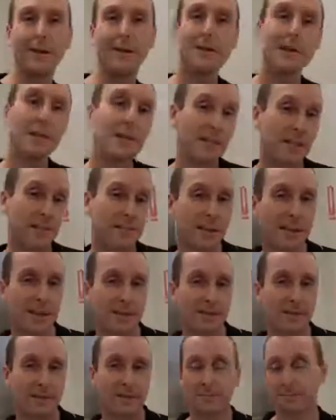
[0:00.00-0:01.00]
so that's our
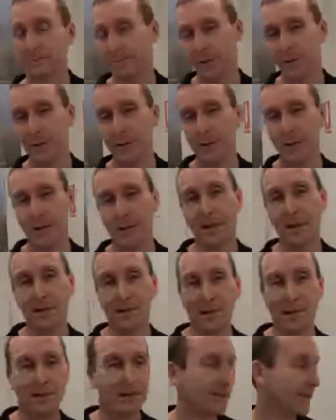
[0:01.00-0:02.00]
test. As you can see, it only
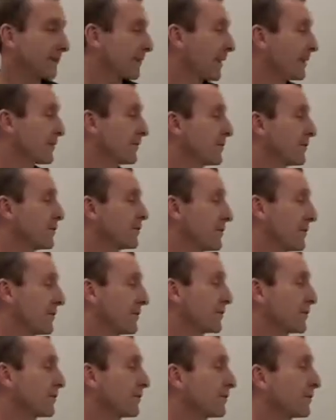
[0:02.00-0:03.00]
takes a few
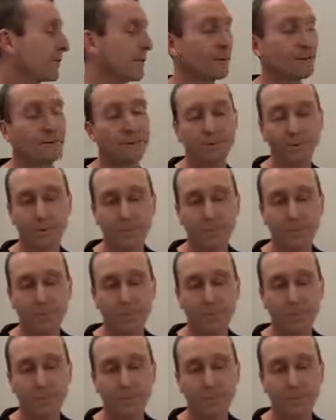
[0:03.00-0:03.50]
seconds to do.